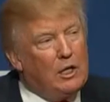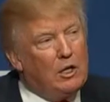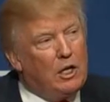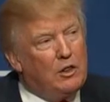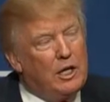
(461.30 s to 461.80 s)
I
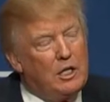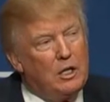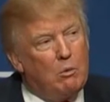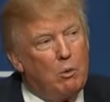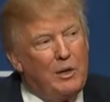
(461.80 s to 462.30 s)
look at that
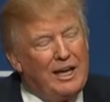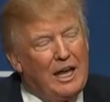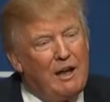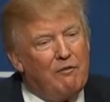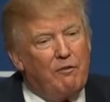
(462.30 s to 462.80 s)
deal where we
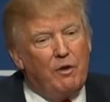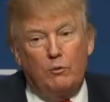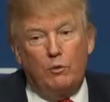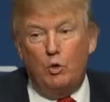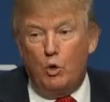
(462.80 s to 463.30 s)
gave
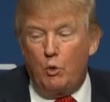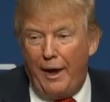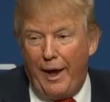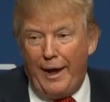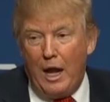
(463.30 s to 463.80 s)
to
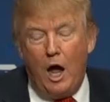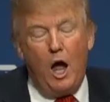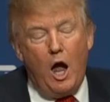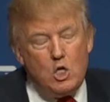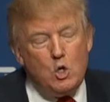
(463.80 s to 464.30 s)
Iran
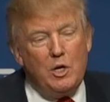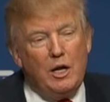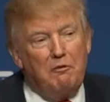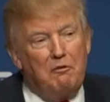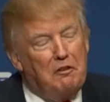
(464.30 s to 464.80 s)

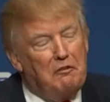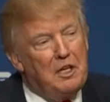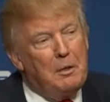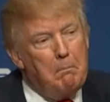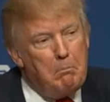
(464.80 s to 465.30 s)

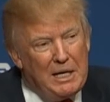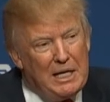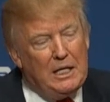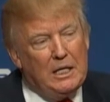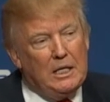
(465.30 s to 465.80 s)
$150
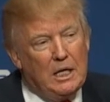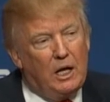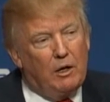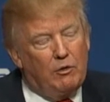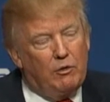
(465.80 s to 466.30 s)
billion.
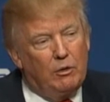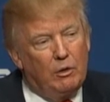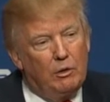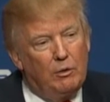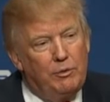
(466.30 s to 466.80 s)

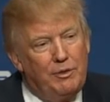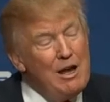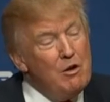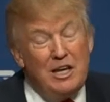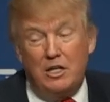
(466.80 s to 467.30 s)
They
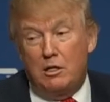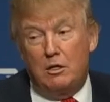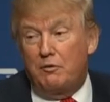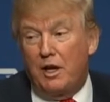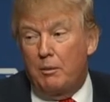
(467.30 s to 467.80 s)
don't need to
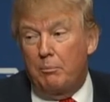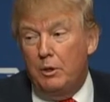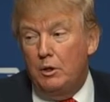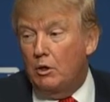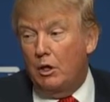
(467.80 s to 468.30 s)

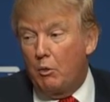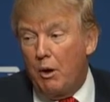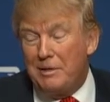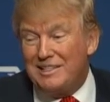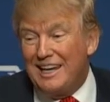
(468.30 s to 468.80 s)
develop nuclear
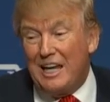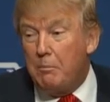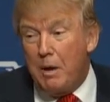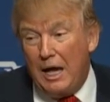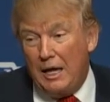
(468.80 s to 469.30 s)
weapons. They
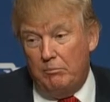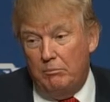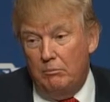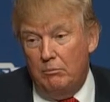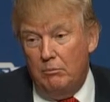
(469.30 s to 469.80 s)
can buy them.
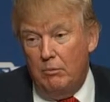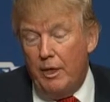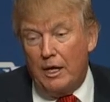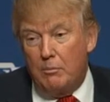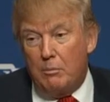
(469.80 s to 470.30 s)

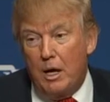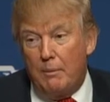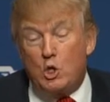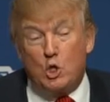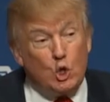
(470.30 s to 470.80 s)
They can buy
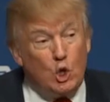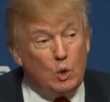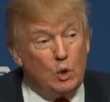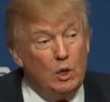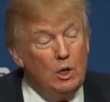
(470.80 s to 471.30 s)
them. It's
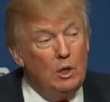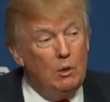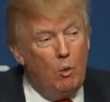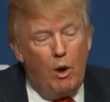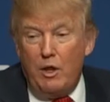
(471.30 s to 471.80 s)
true.
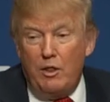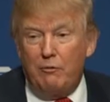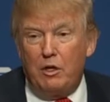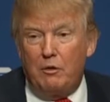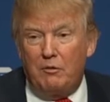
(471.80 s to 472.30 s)
Why do they
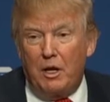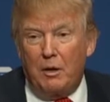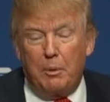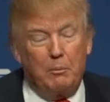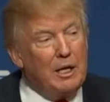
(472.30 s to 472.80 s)
have to
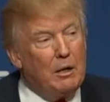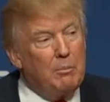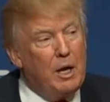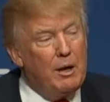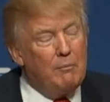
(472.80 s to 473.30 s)
develop them? They
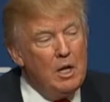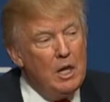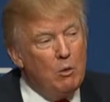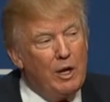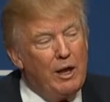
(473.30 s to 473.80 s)
can buy them.
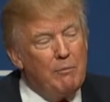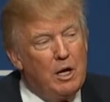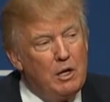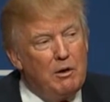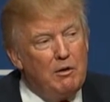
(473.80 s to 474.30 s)
We gave
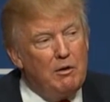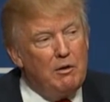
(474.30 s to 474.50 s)
them $150